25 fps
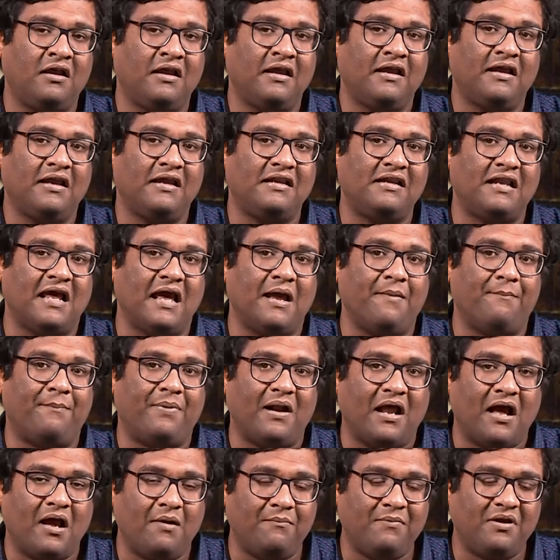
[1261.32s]
in
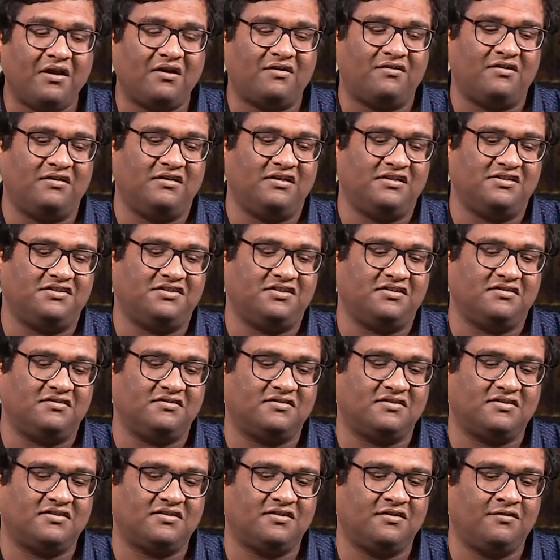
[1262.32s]
Abrahamic
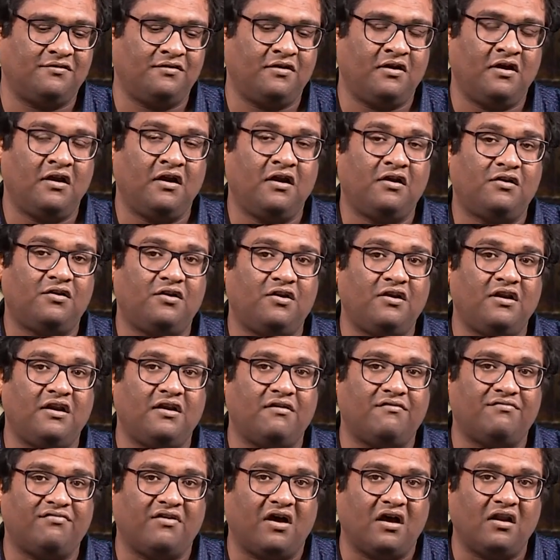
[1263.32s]
religions to
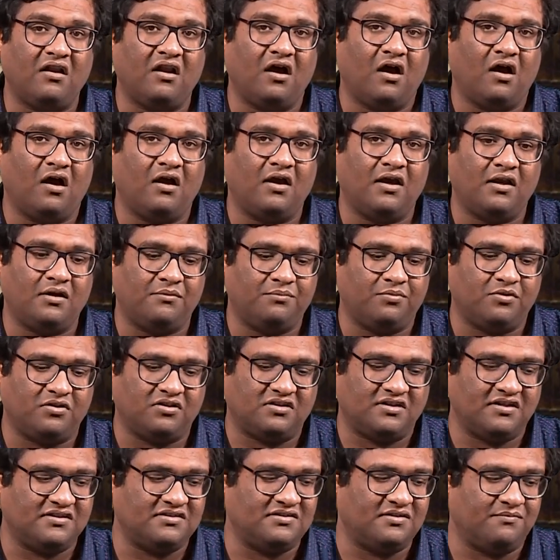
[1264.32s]
nirvana in
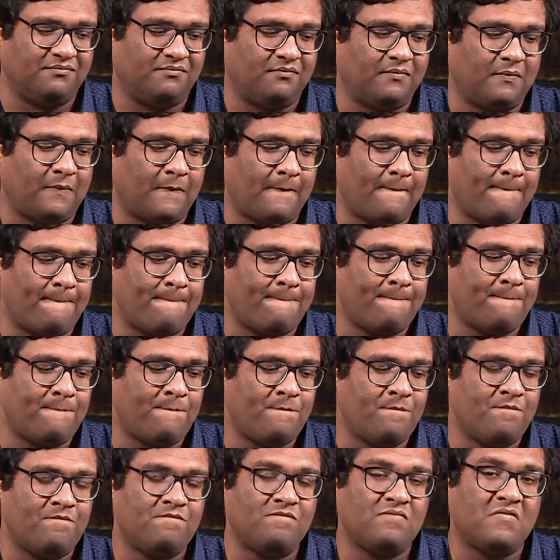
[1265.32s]
Buddhism.
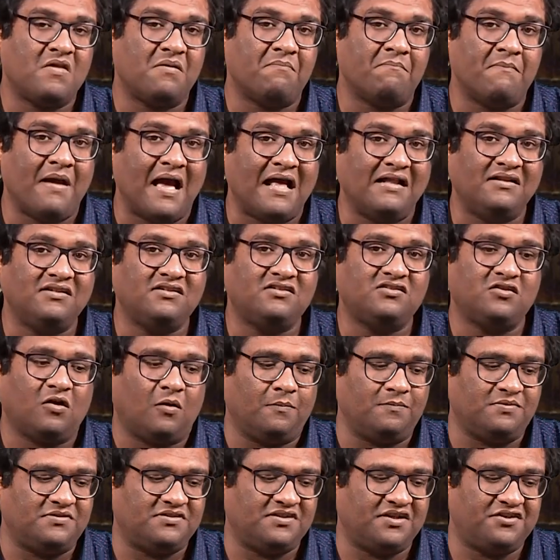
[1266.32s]
Man's
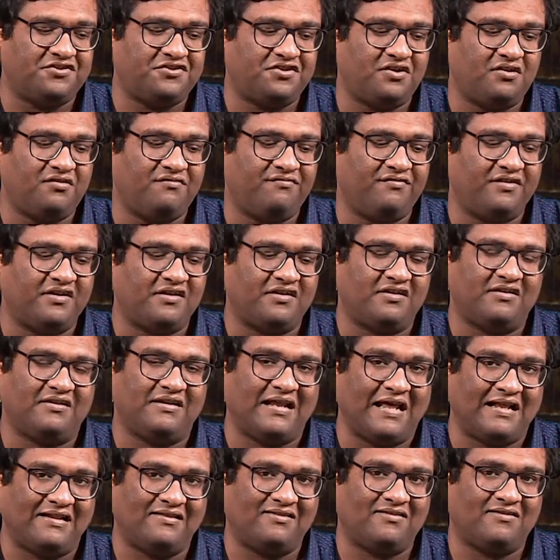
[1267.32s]
obsession with
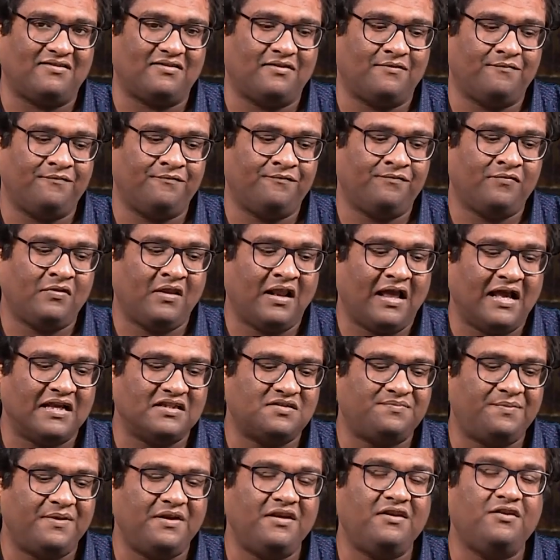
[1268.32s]
death has
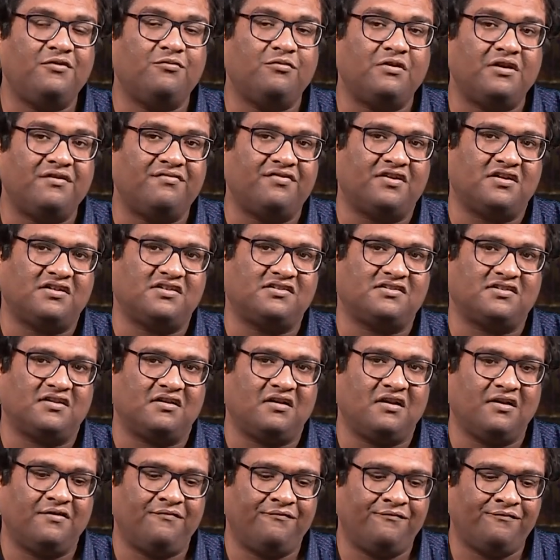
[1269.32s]
been universal
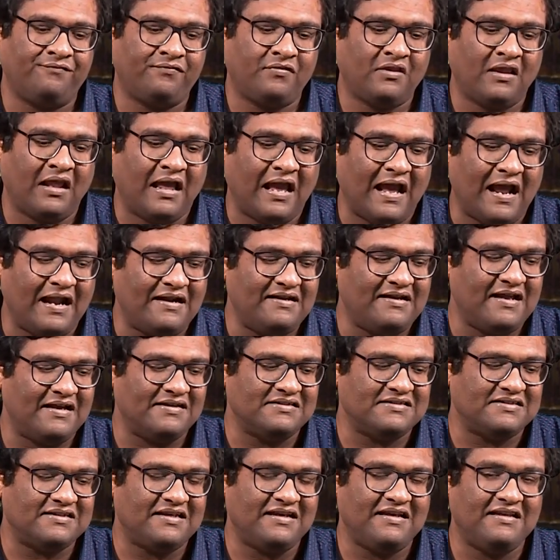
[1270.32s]
and has
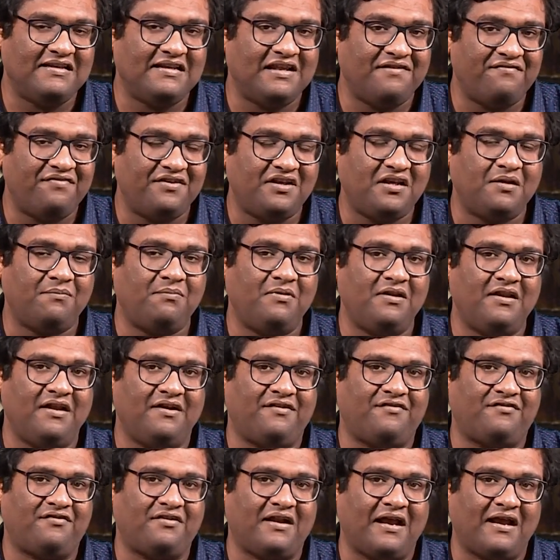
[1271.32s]
inevitably
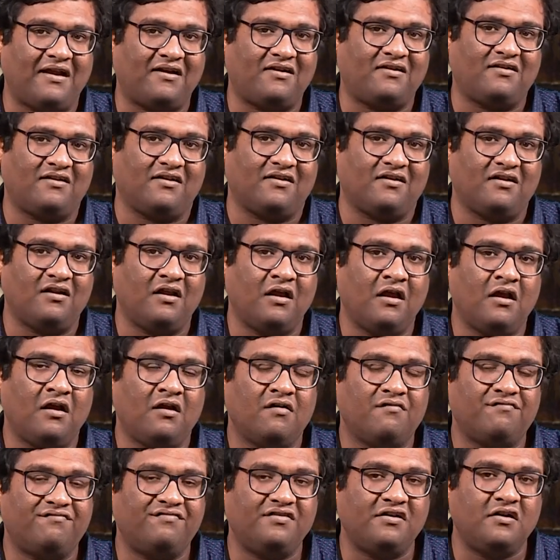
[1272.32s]
attracted
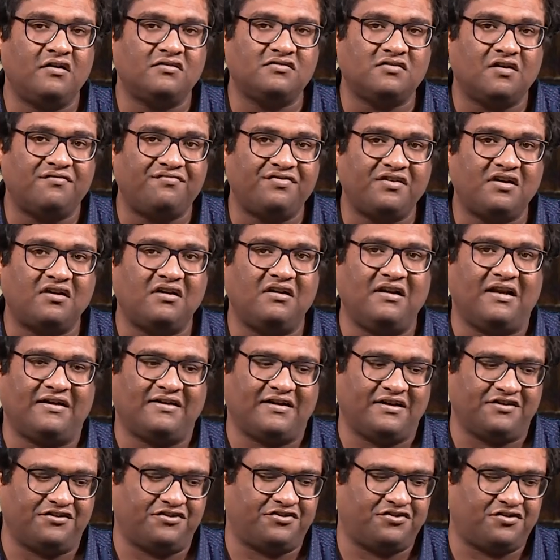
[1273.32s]
philosophical
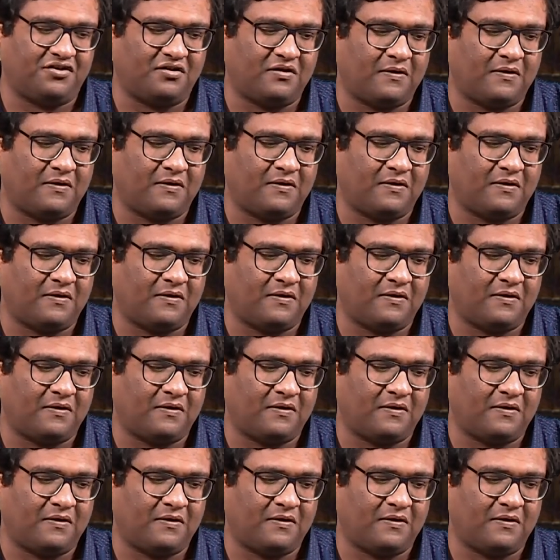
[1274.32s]
attention.